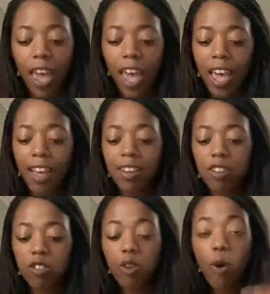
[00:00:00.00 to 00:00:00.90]

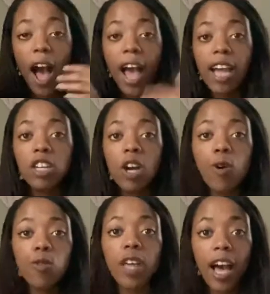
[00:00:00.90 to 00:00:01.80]
And so I know
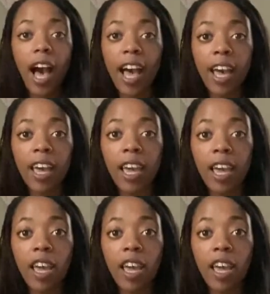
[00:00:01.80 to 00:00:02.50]
that I